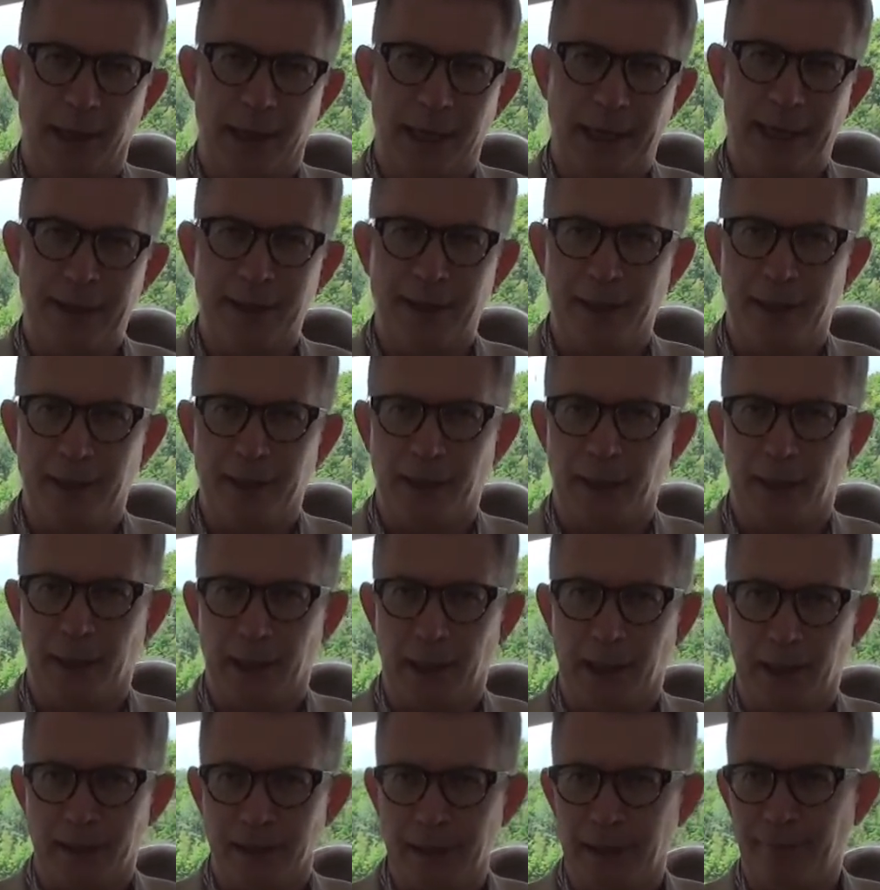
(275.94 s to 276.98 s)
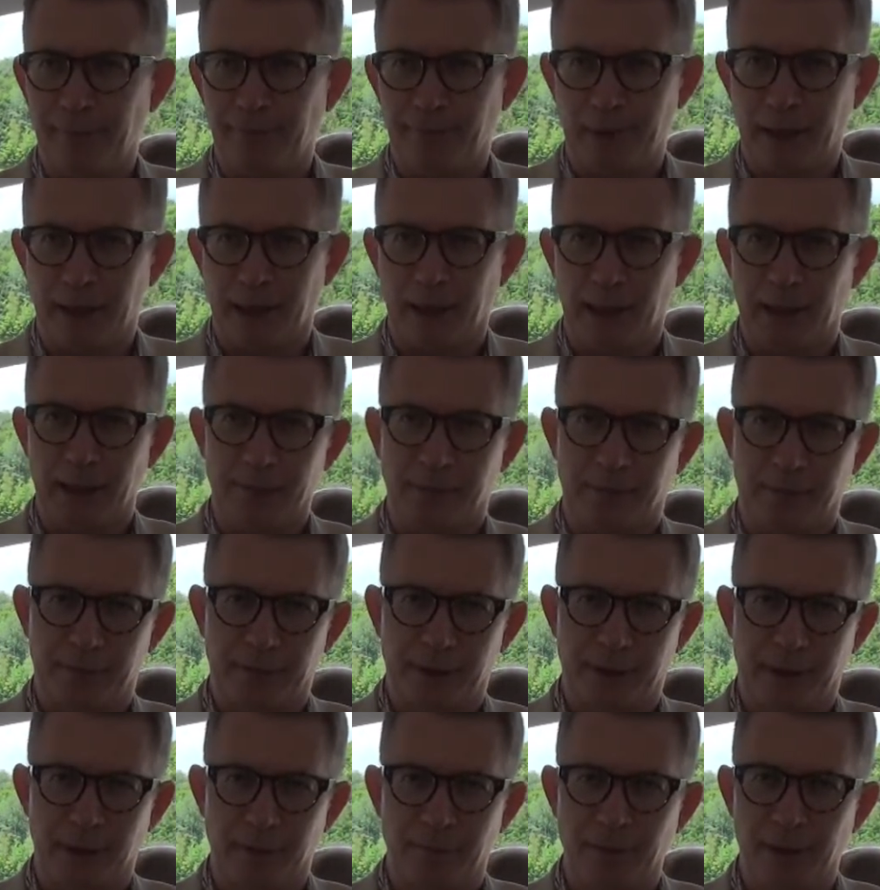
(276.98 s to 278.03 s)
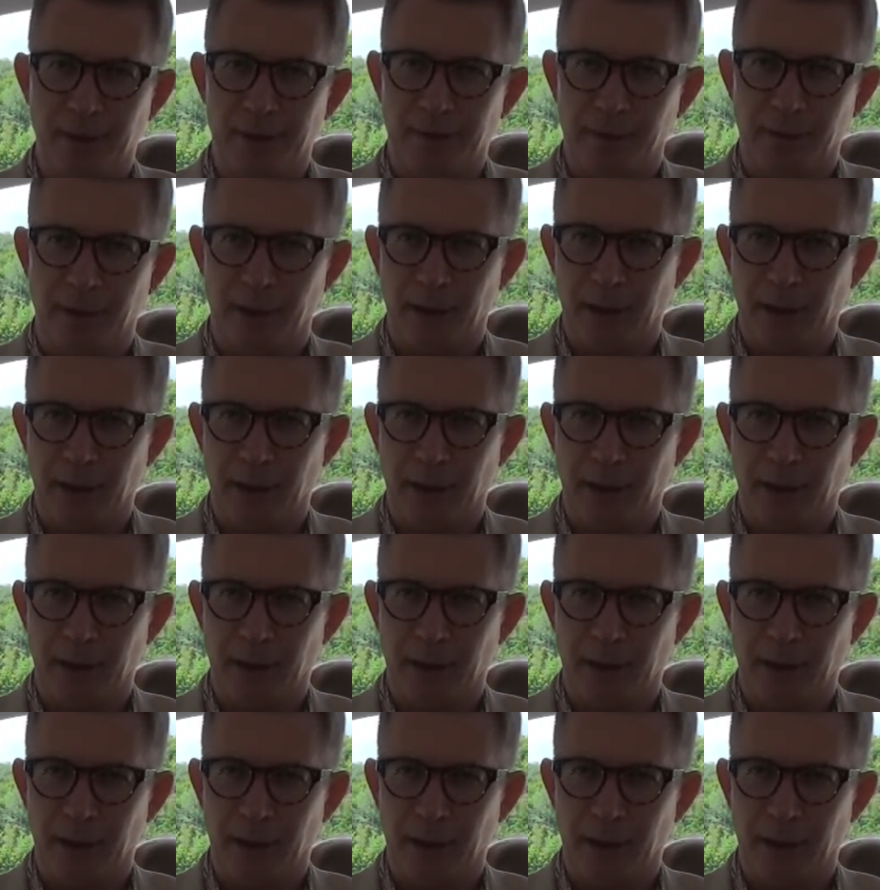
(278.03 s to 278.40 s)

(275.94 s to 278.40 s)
And then the FEI is giving